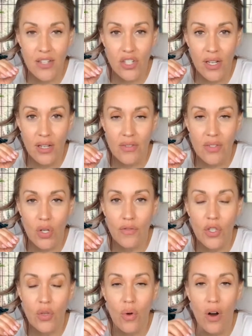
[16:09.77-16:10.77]
So if you
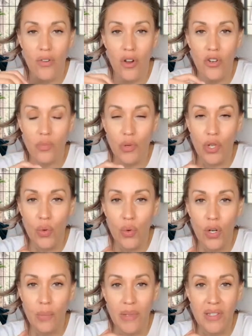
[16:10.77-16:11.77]
are an entrepreneur, a
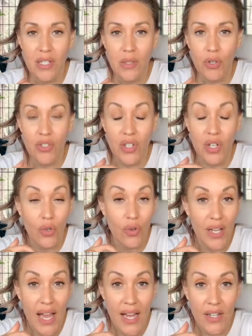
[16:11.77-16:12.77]
business person, a
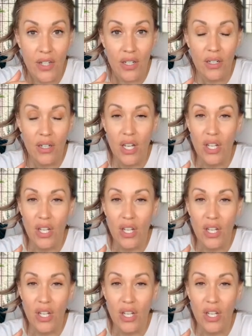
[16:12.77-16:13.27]
creator,